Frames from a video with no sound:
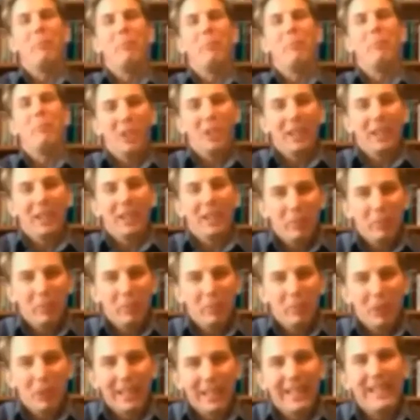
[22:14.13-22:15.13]

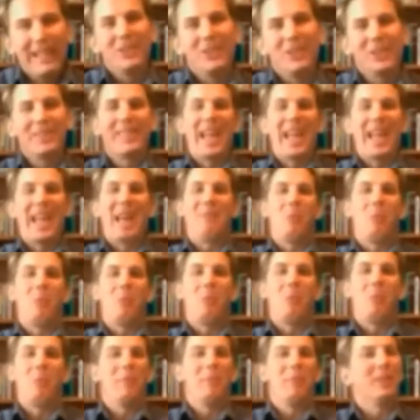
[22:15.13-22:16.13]
your legal
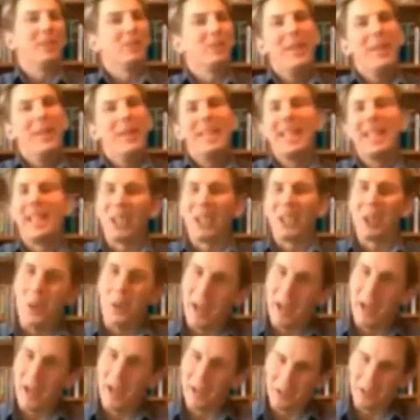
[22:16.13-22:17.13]
standpoint? Because we get the
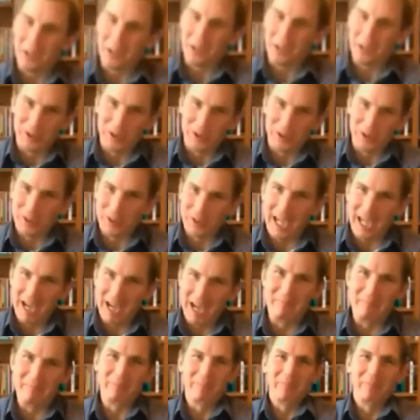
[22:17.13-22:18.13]
question all the time.
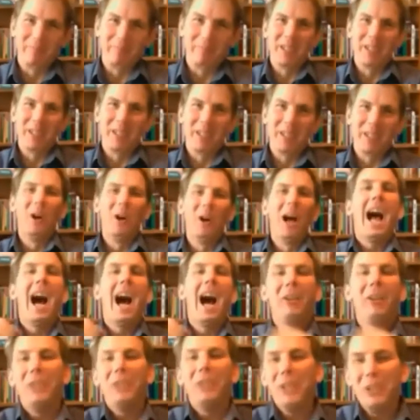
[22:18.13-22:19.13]

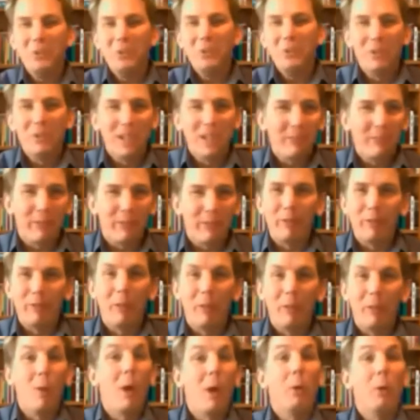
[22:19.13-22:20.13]
How do you differ
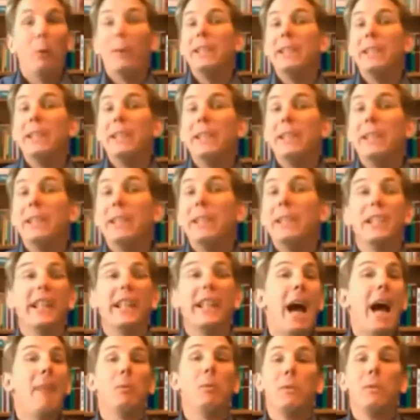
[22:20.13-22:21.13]
from what recently
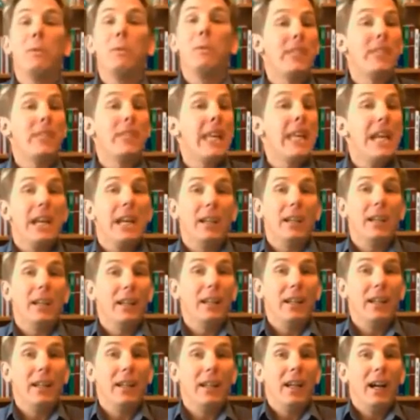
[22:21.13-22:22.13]
happened with Zeek?
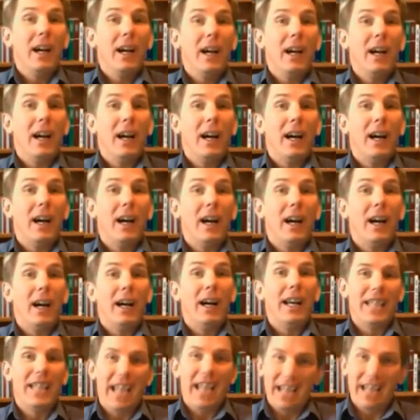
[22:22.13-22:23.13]

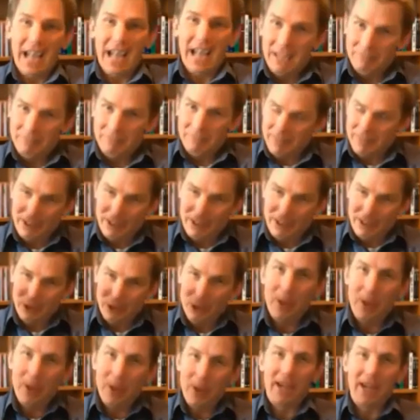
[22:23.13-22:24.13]
There's a
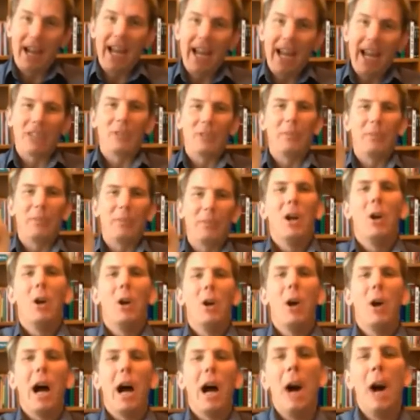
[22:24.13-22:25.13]
way that I answer, but
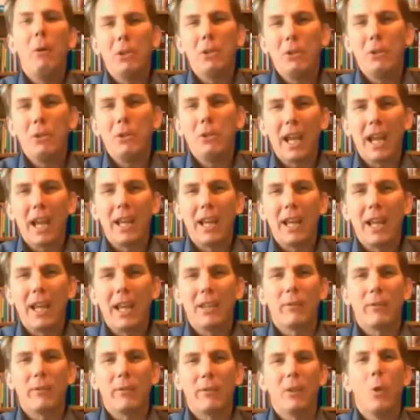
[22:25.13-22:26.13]
how would you say as
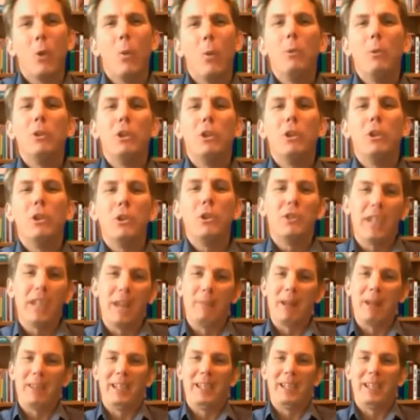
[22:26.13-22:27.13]
far what would you say
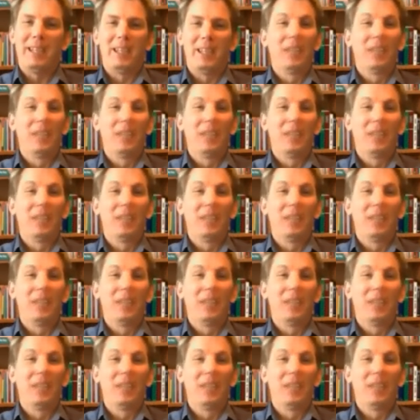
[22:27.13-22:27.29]
about the